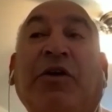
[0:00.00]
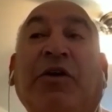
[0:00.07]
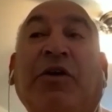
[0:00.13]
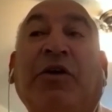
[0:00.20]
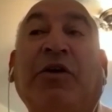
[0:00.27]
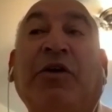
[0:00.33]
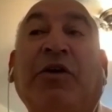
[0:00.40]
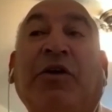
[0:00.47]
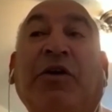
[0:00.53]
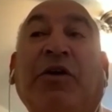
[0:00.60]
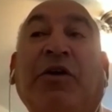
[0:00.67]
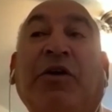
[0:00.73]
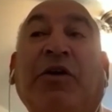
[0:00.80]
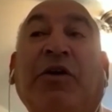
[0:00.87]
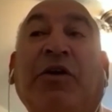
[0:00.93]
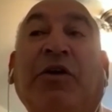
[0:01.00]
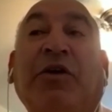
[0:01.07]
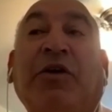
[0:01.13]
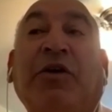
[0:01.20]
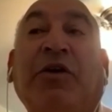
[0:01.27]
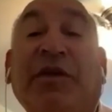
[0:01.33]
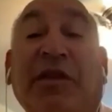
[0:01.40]
salary.
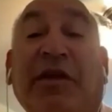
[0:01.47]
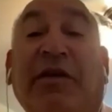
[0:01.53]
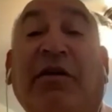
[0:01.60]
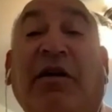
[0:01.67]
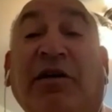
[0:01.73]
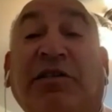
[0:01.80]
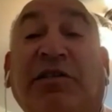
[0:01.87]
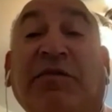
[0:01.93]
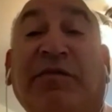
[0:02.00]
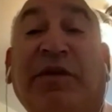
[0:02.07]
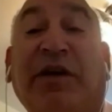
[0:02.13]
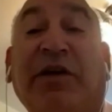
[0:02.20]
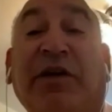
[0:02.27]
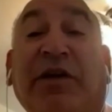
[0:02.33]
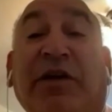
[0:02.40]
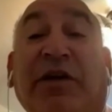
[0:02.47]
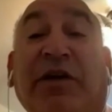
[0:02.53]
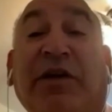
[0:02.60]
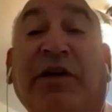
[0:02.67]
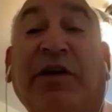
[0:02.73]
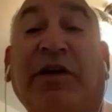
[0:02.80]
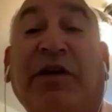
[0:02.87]
I mean, there are some very
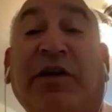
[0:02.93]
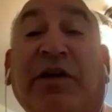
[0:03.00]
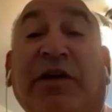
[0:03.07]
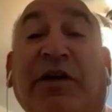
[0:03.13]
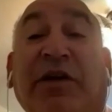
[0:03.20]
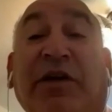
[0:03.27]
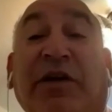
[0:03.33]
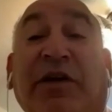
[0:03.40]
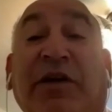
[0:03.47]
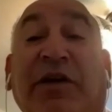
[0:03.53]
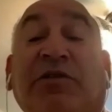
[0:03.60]
good. So